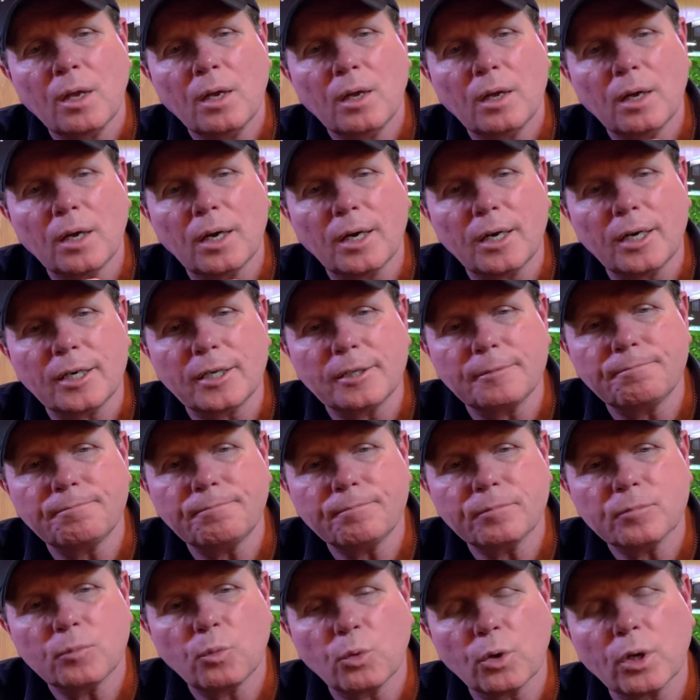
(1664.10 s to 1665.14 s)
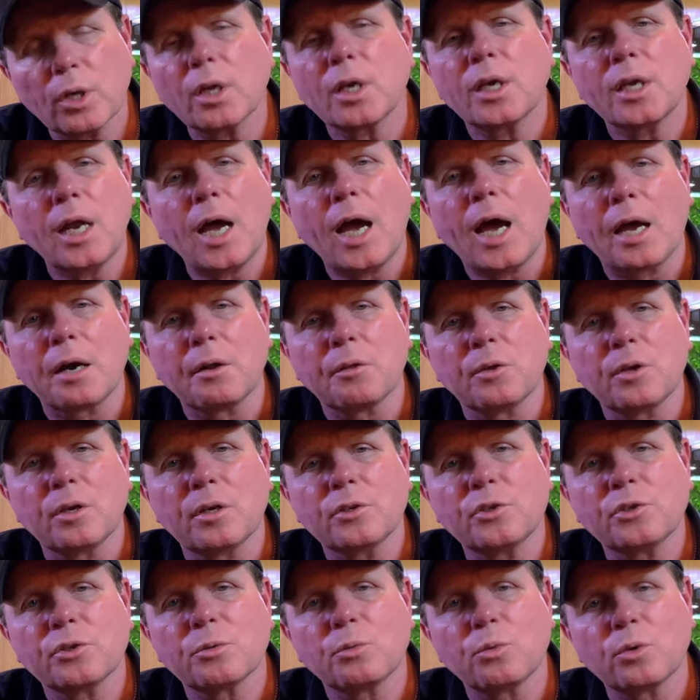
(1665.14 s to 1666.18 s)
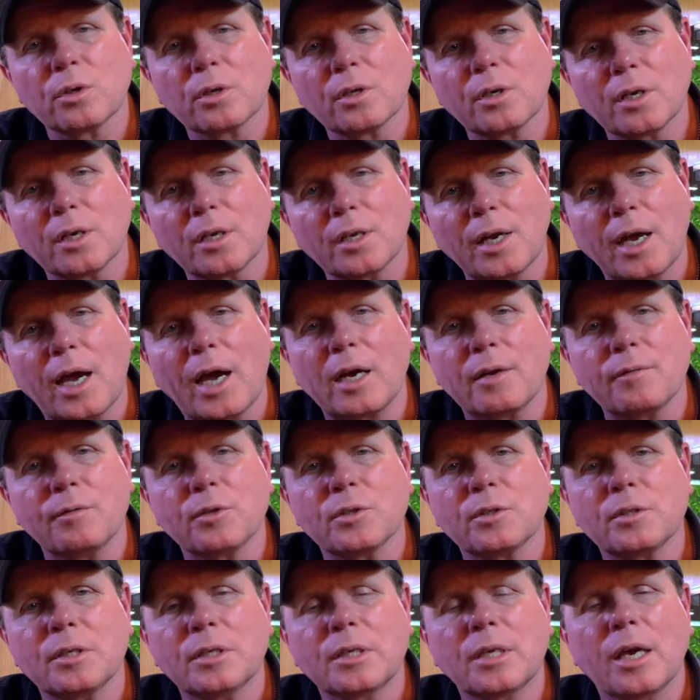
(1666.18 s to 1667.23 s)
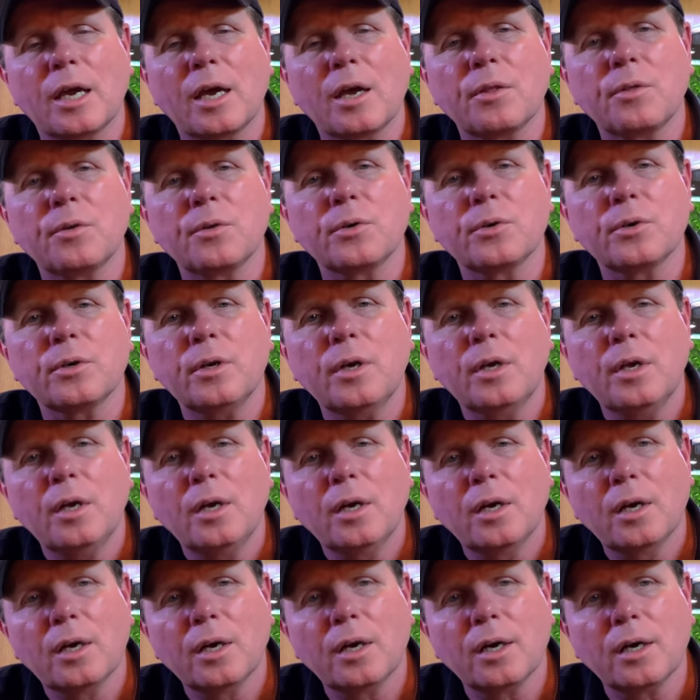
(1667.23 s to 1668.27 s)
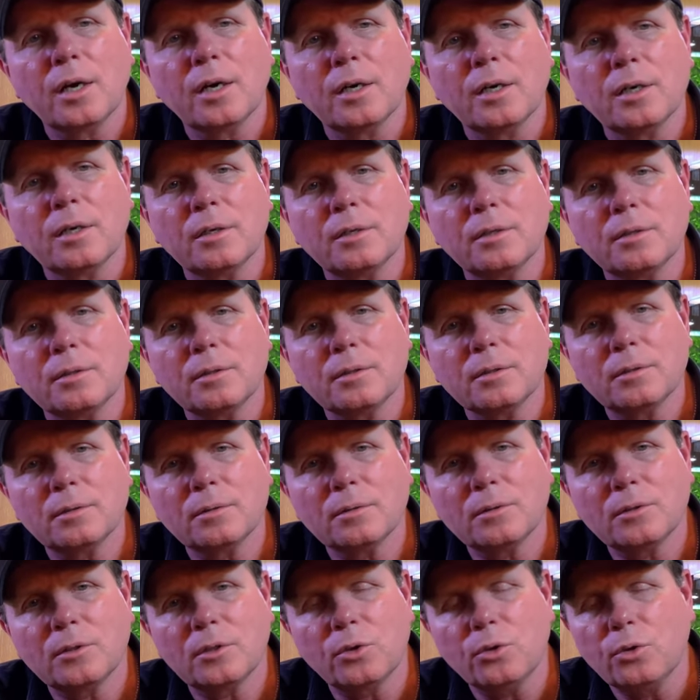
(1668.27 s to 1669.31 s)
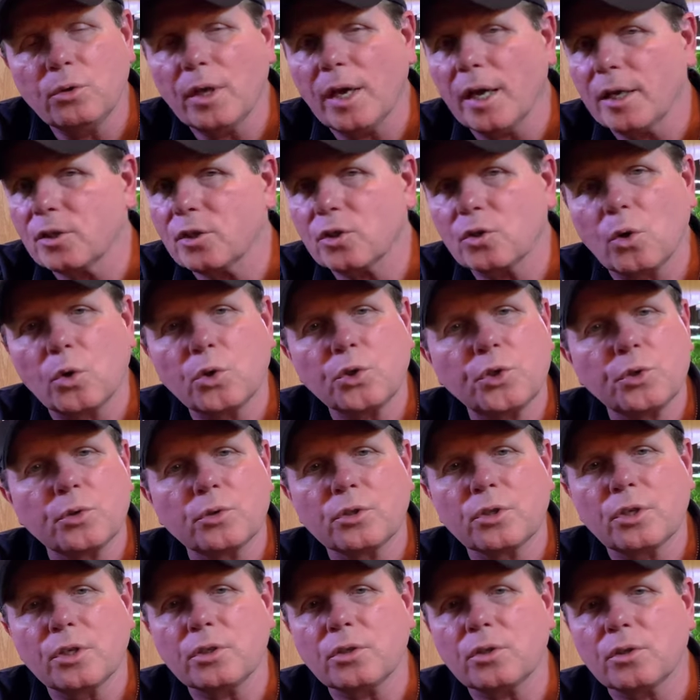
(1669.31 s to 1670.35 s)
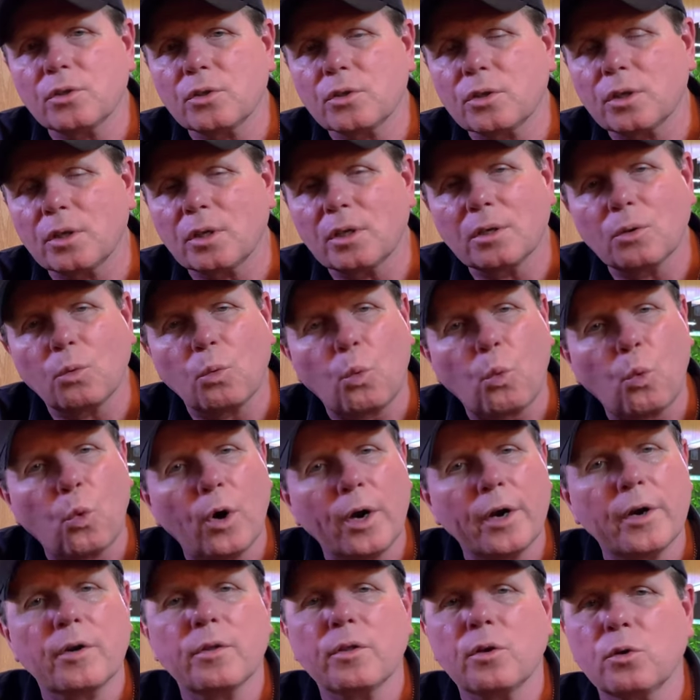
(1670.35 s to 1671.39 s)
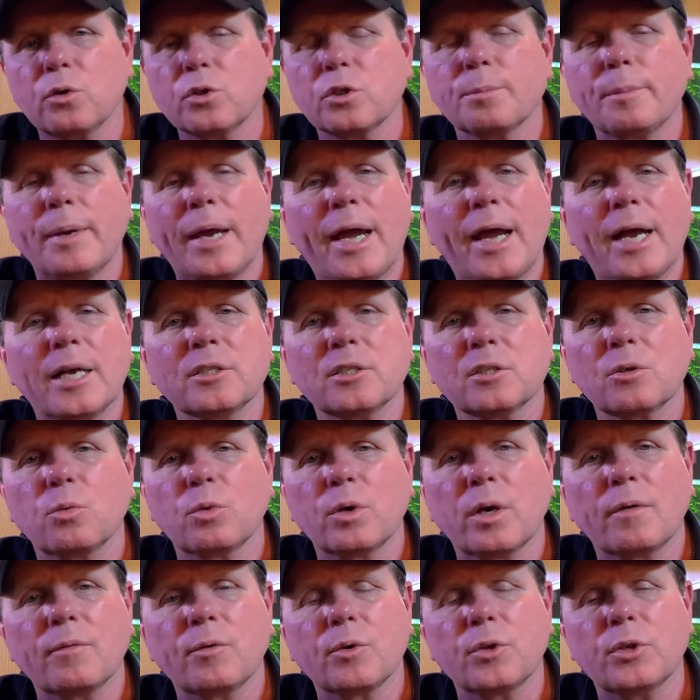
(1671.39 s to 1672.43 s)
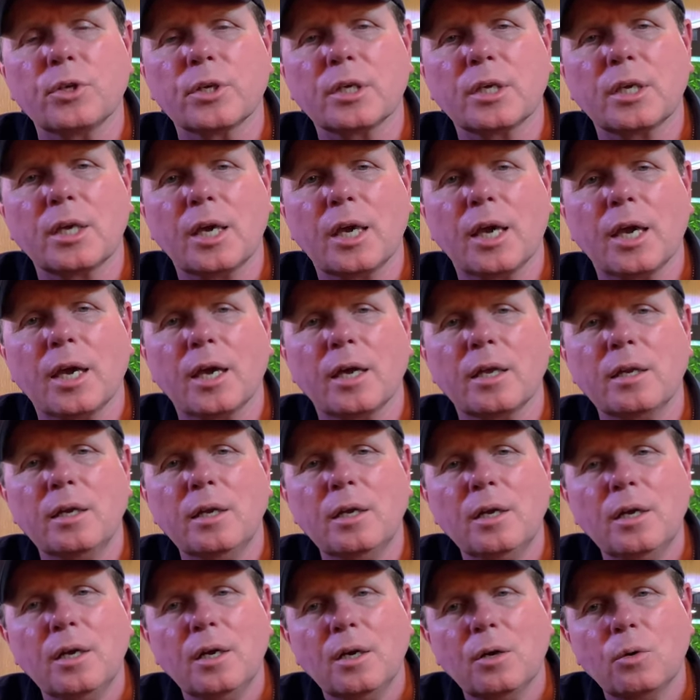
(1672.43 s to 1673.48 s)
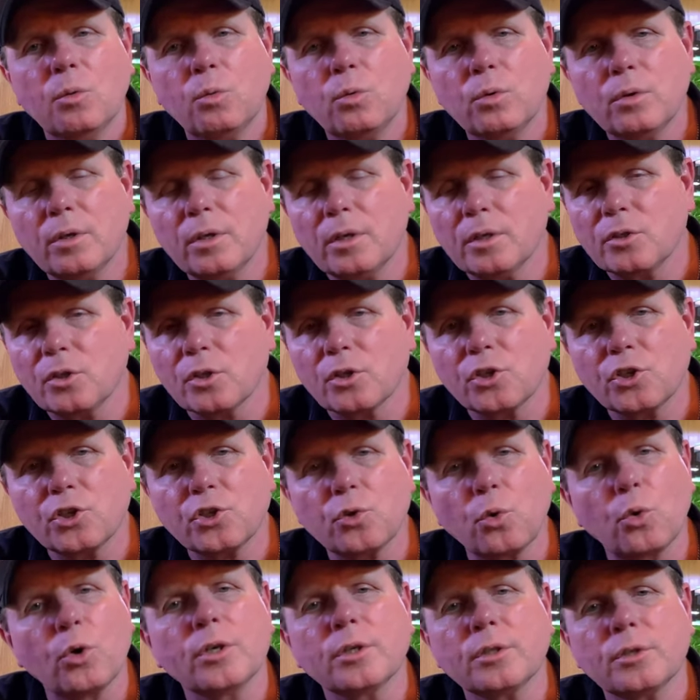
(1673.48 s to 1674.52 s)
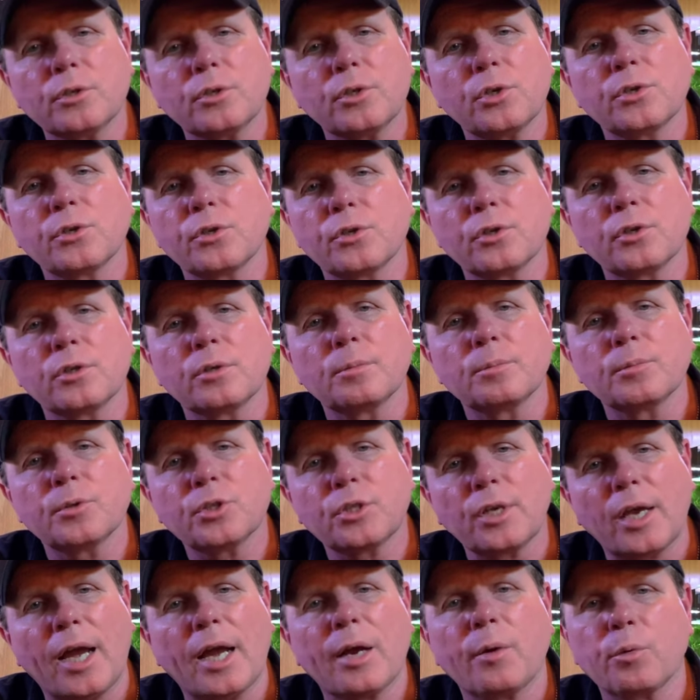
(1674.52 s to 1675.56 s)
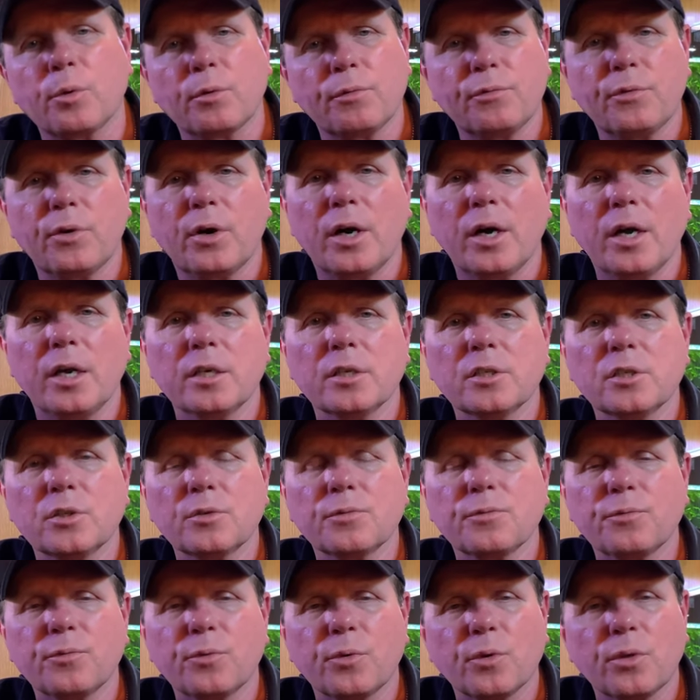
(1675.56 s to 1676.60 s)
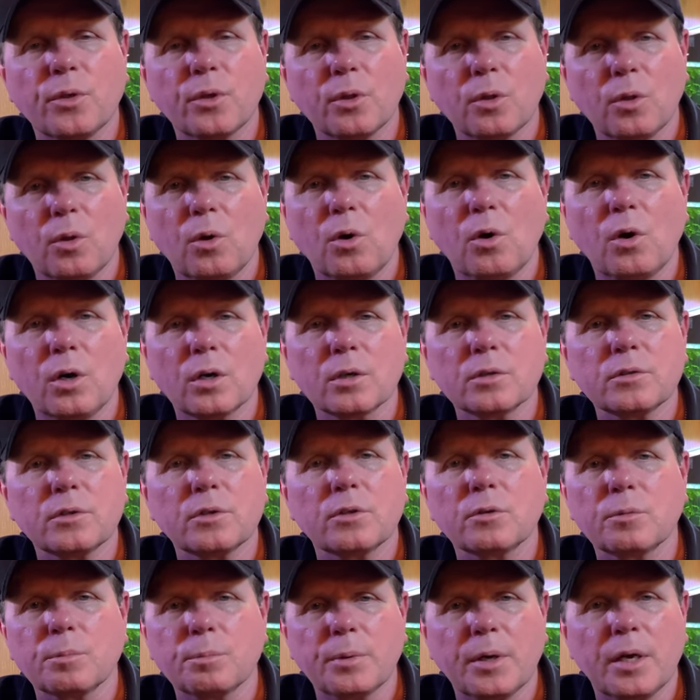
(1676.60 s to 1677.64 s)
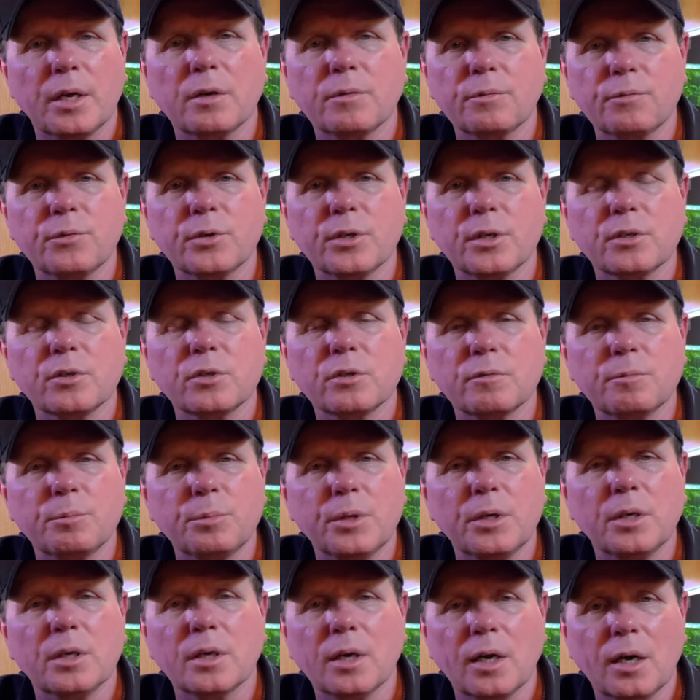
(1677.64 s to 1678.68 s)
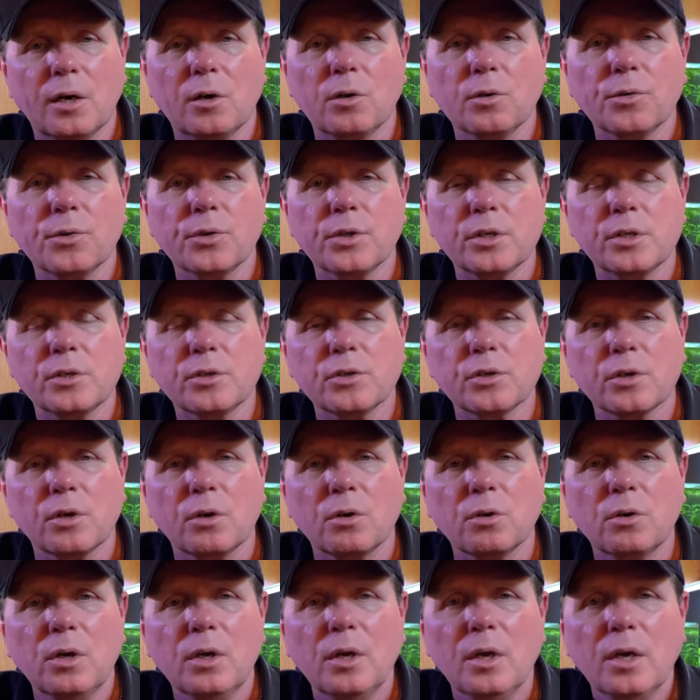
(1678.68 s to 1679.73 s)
we're going to get out of this, and we're going to get out of it together. Do that social distancing, wear those masks whenever you can. It's a short-term sacrifice for the long-term benefits of being healthy. So,